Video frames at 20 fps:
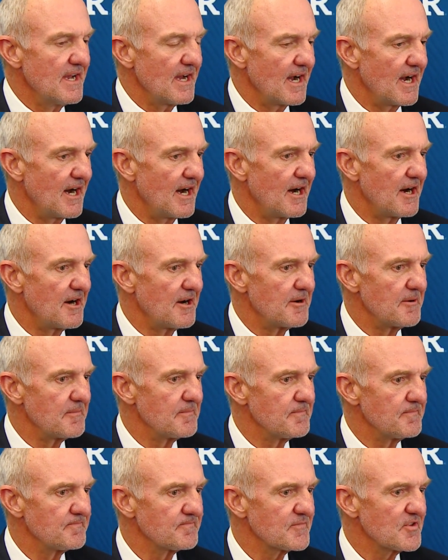
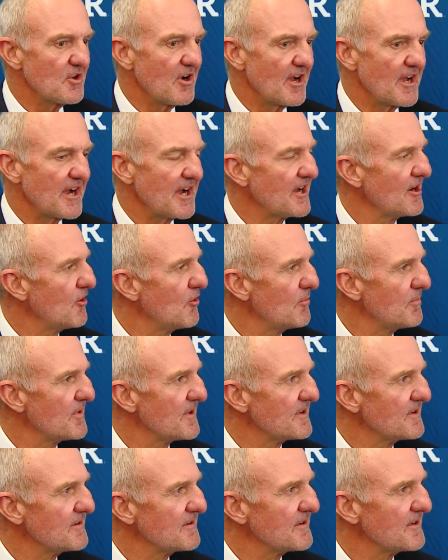Um, you know, I, I hope
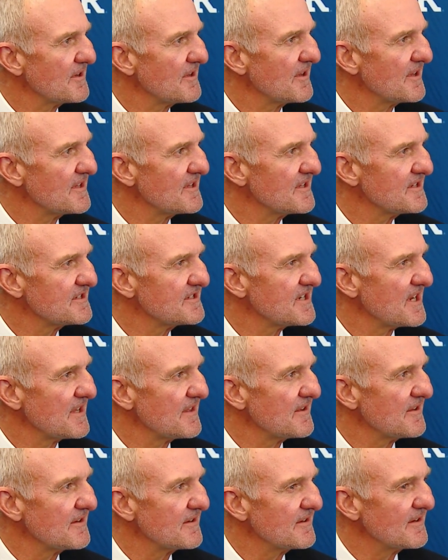that they say
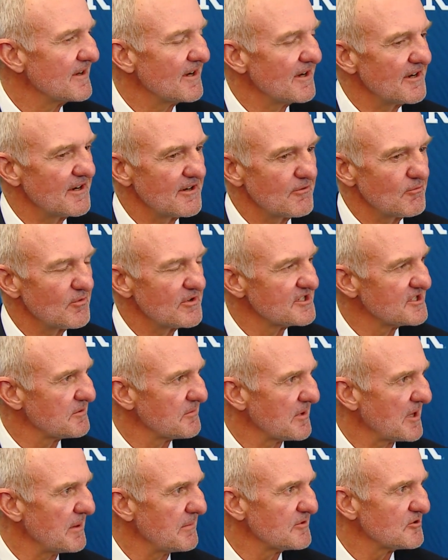that uh,
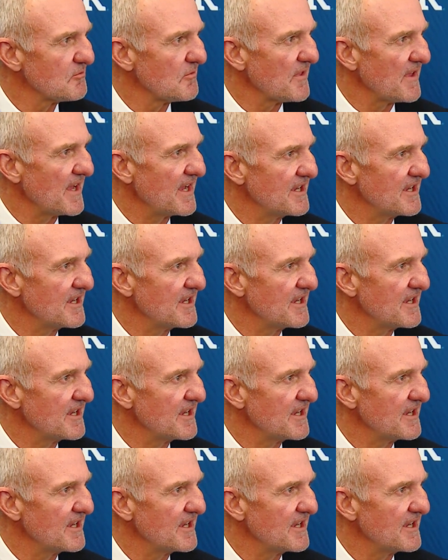wisdom comes with